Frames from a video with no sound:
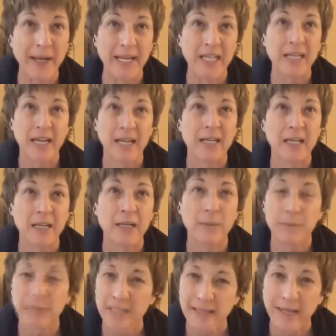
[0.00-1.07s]
It
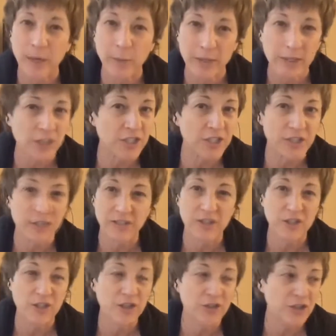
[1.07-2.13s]
can mean that we are
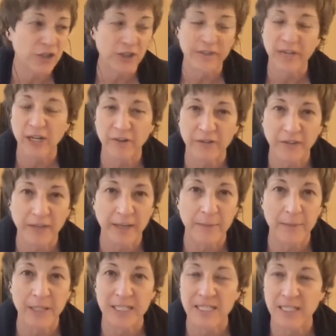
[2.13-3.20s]
just serving our
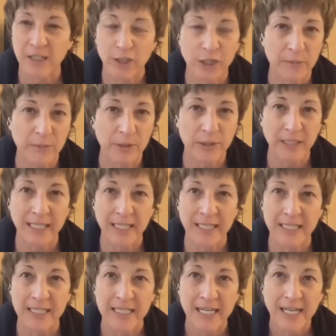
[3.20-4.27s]
families and our
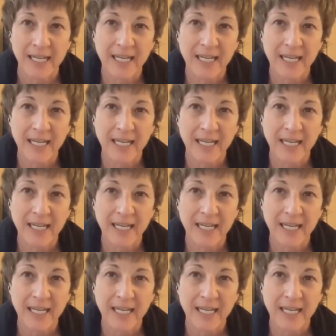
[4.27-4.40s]
communities